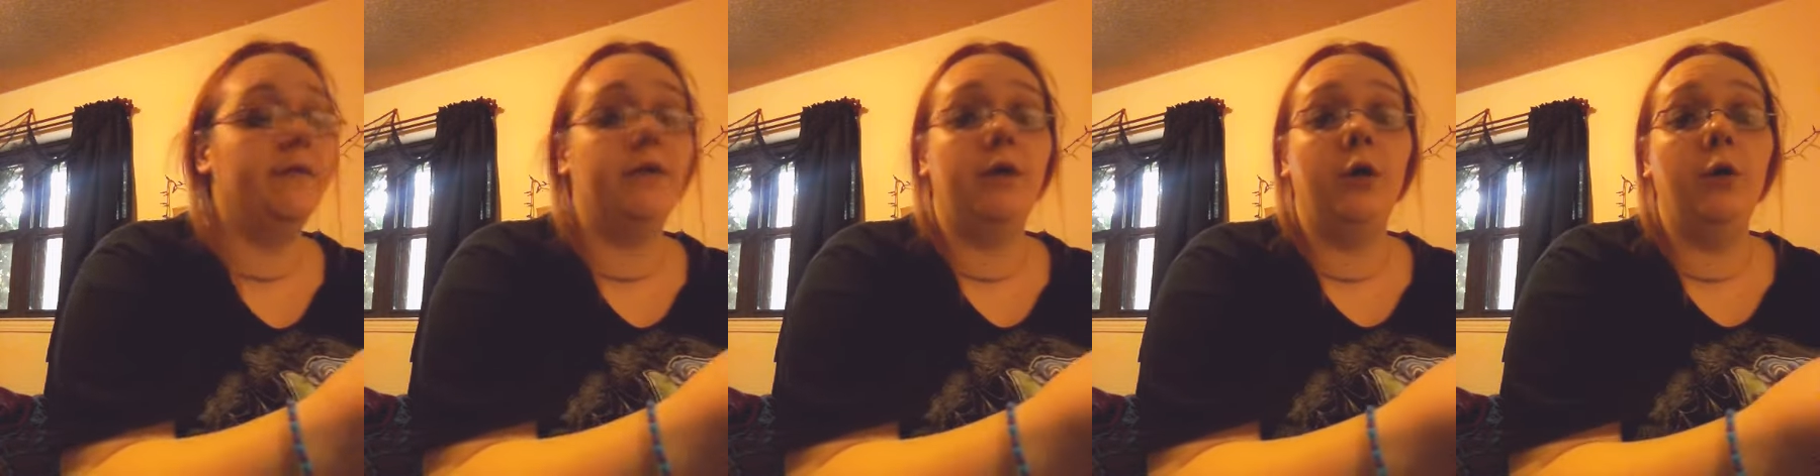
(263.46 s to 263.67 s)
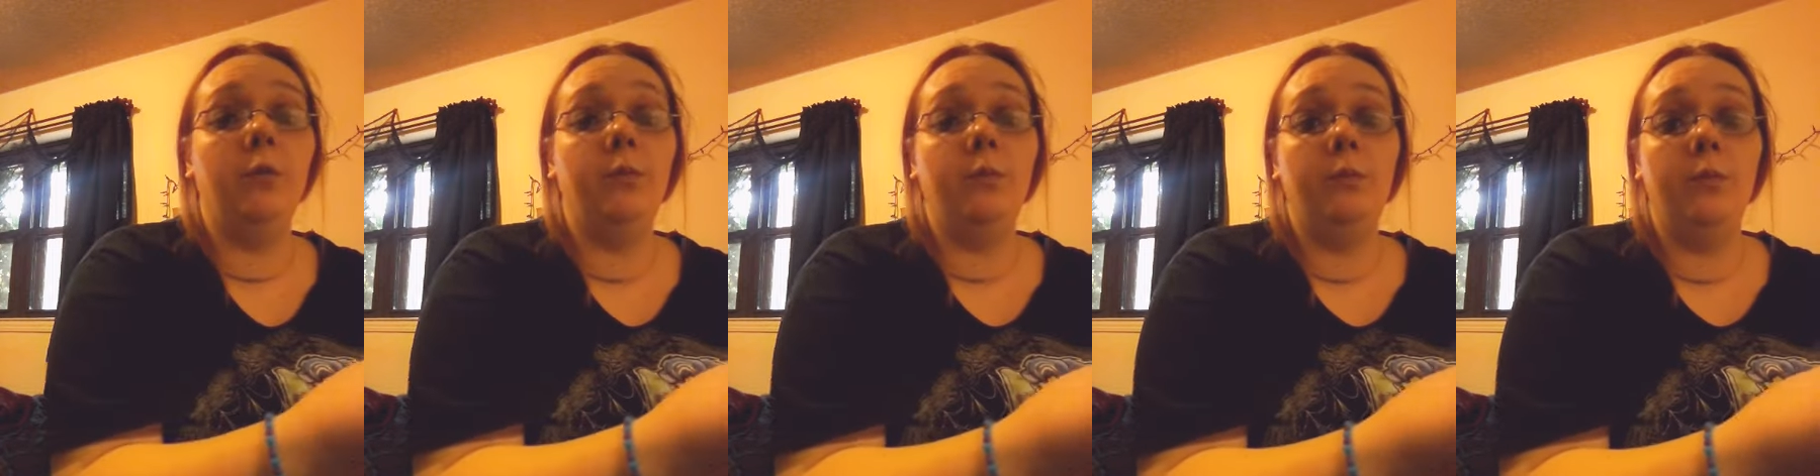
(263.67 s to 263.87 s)

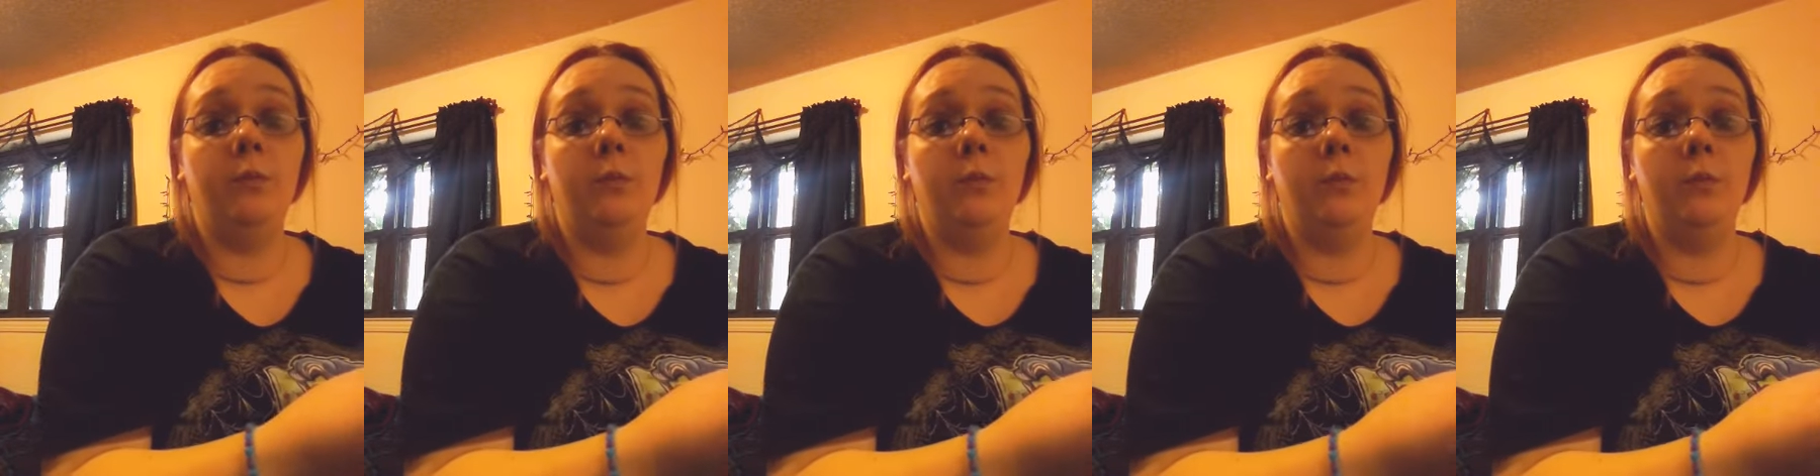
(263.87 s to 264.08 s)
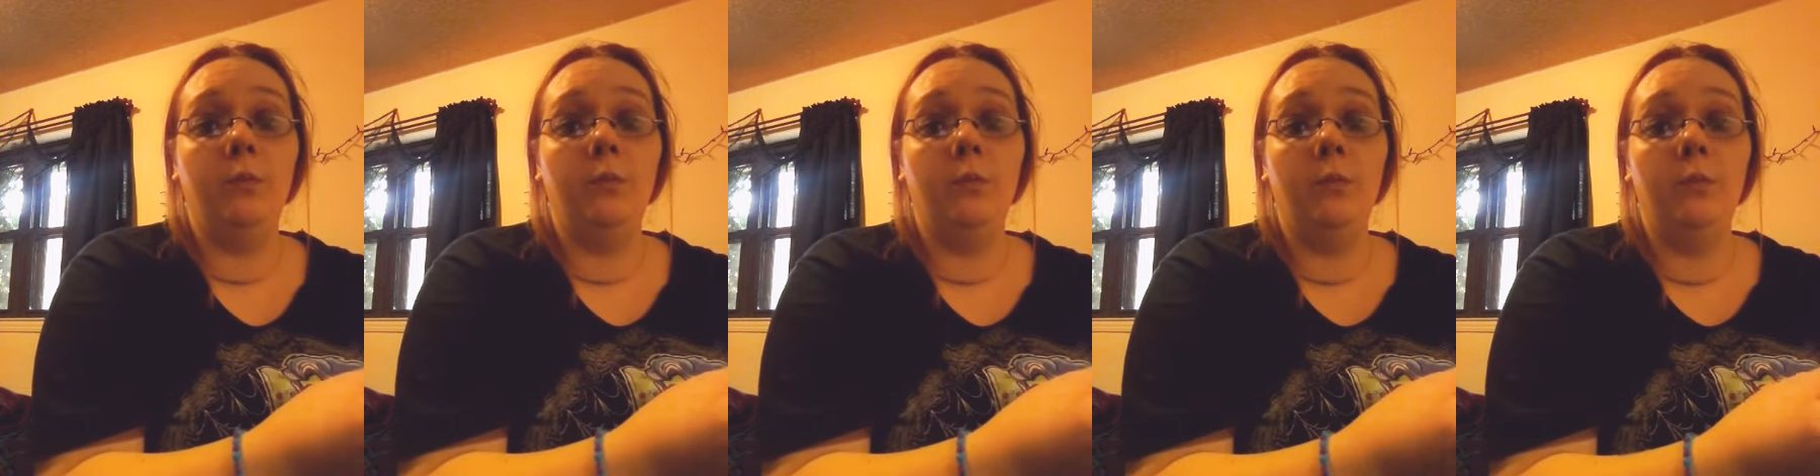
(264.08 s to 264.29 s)
oh,
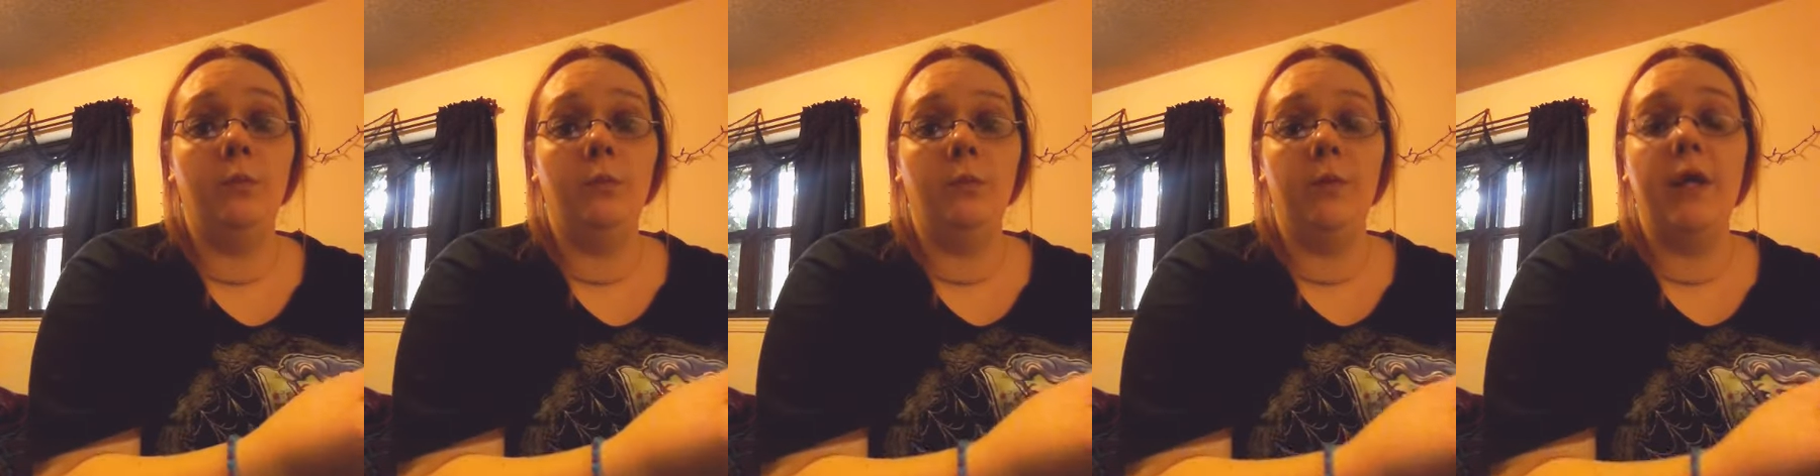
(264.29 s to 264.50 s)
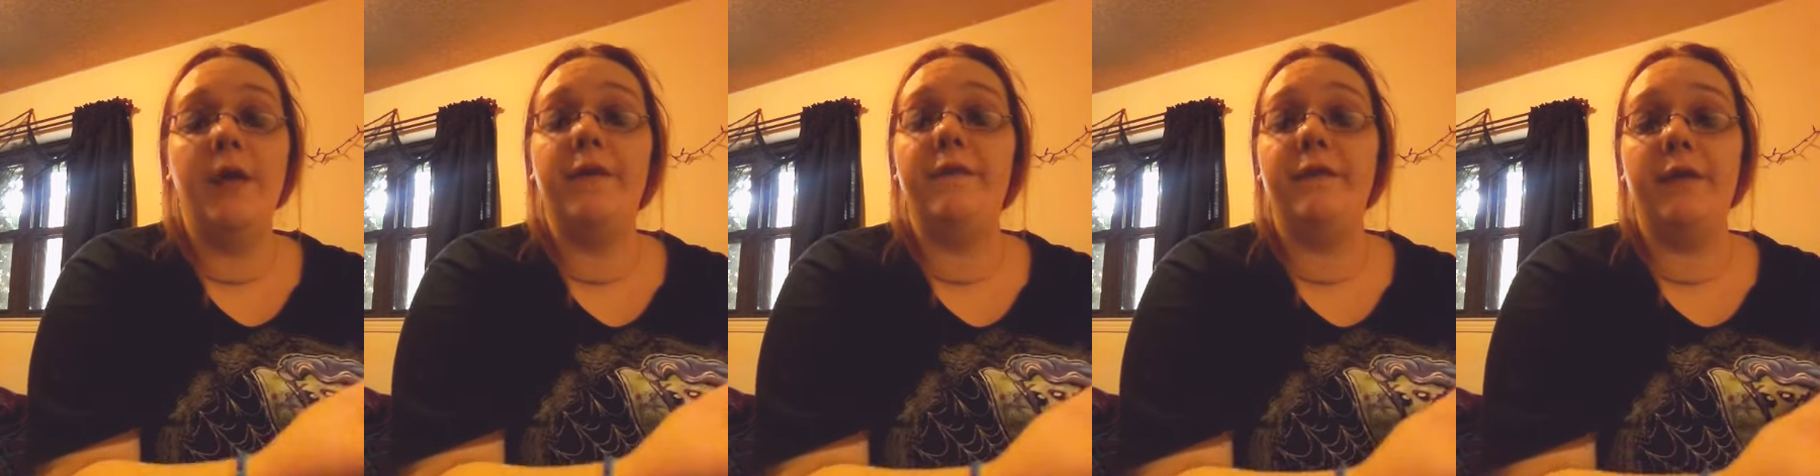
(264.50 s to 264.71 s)

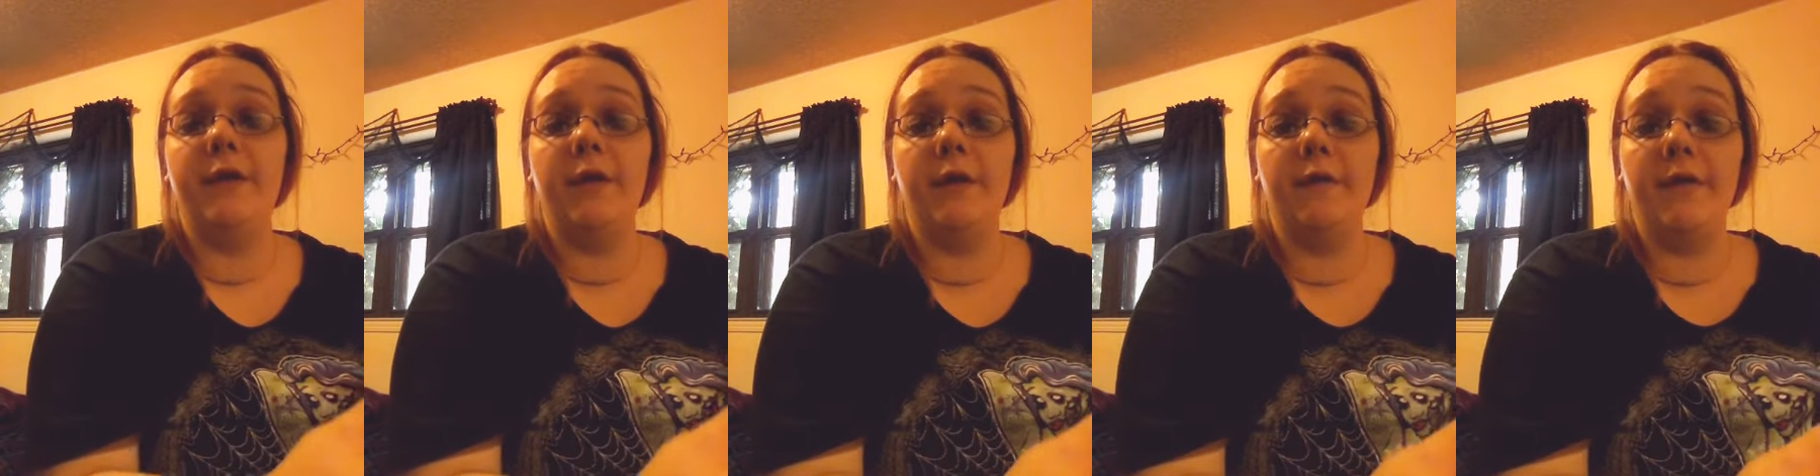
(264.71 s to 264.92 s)
if you hear